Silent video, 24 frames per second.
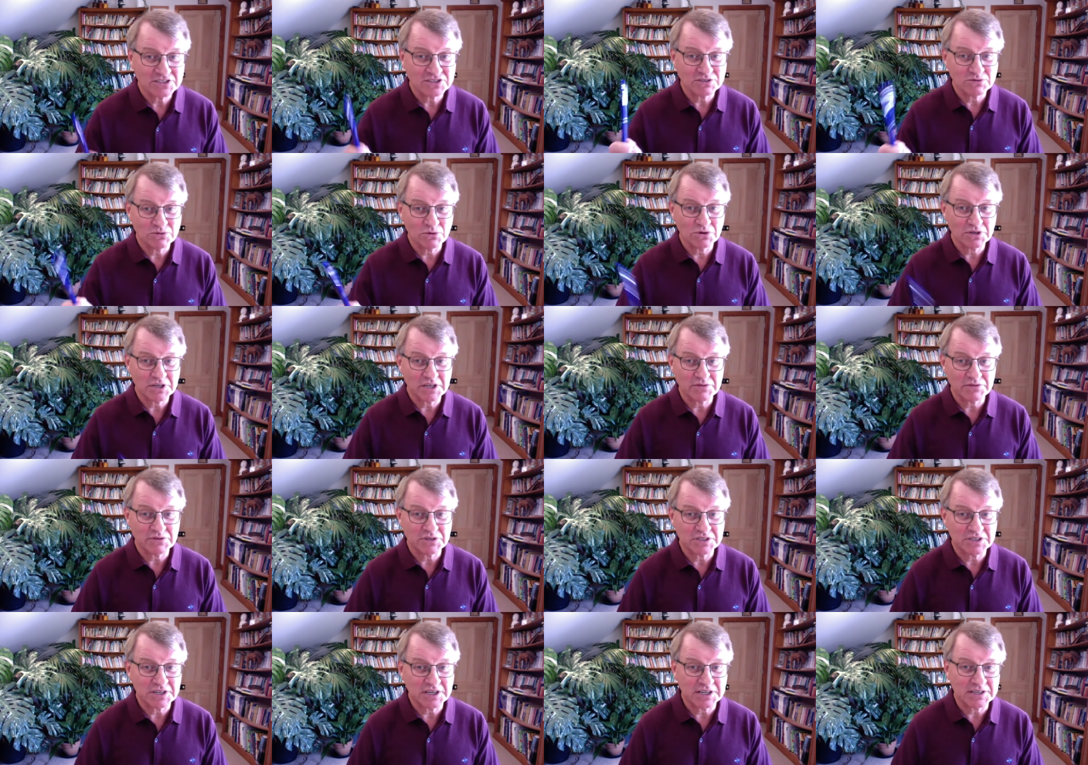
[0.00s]
to walk
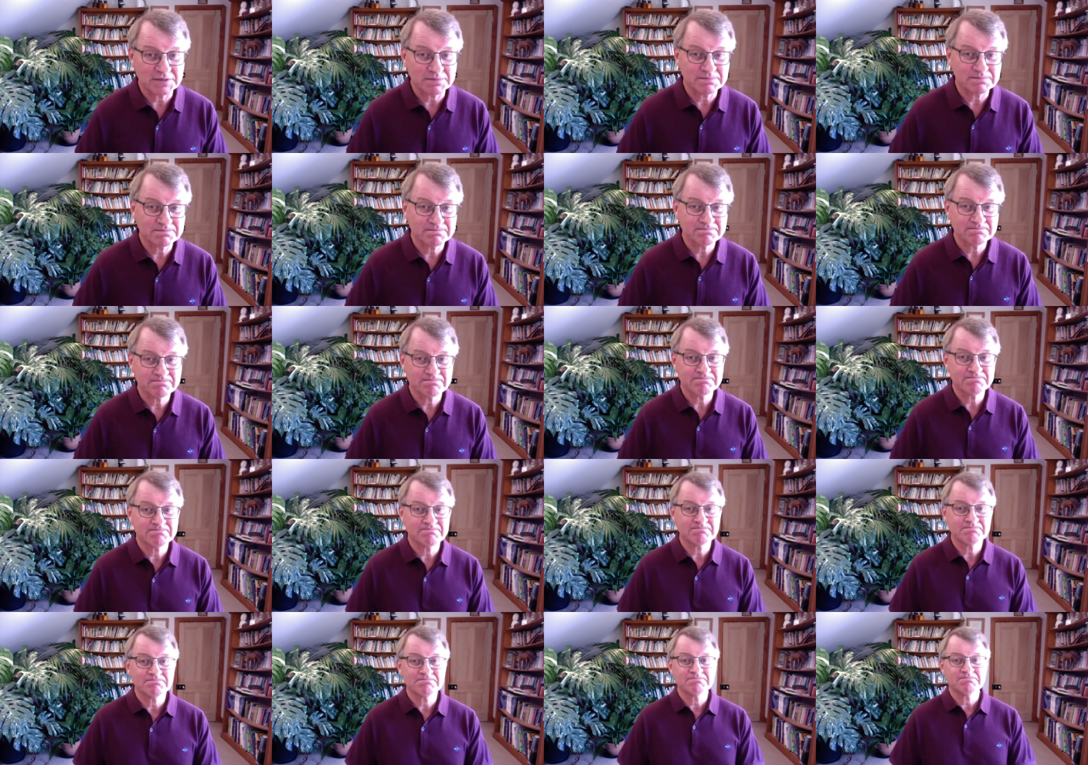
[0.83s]
every day.
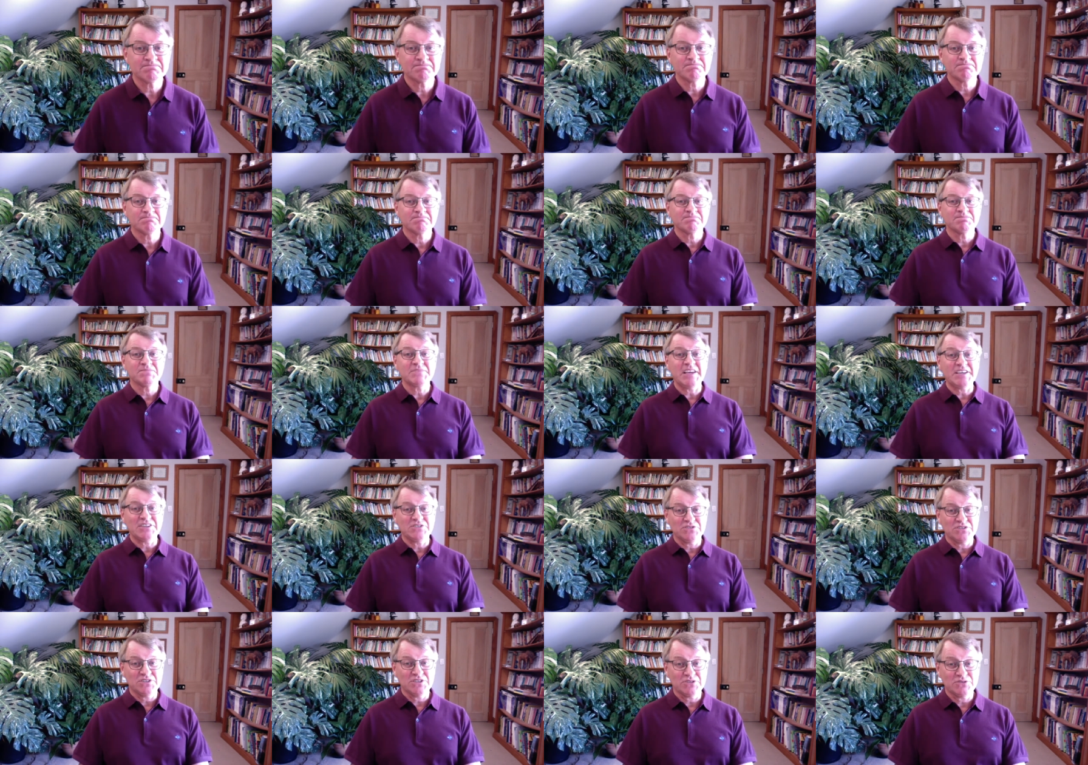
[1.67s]
Thanks
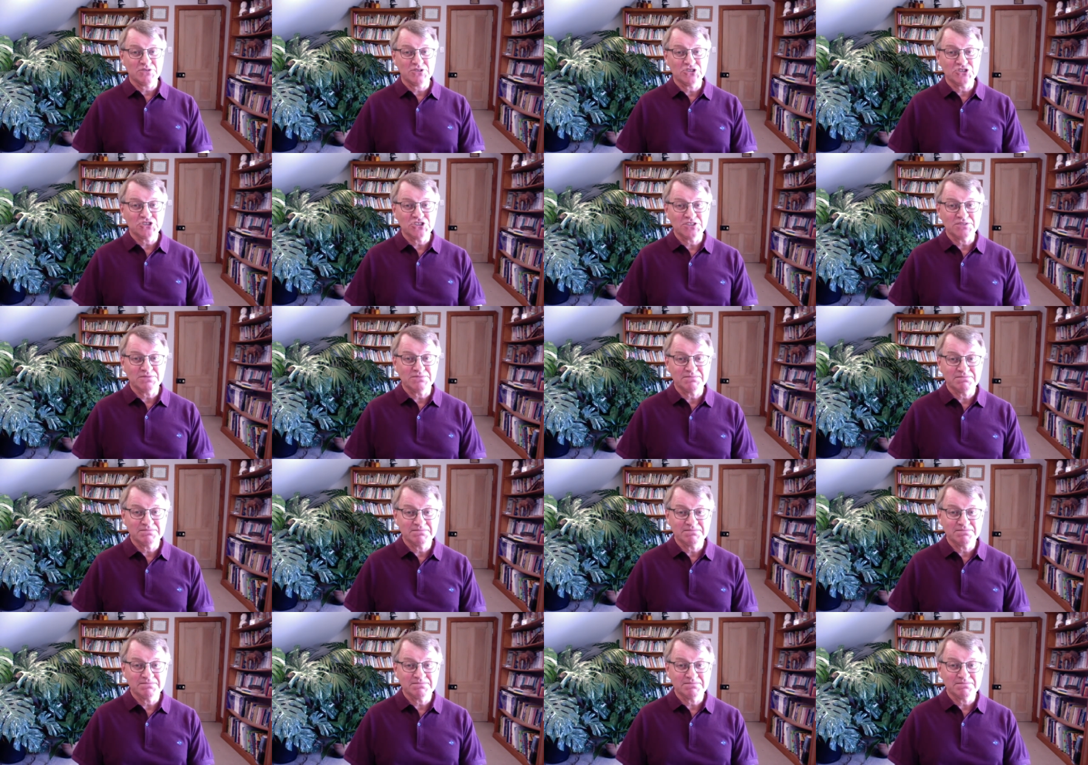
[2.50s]
for the question.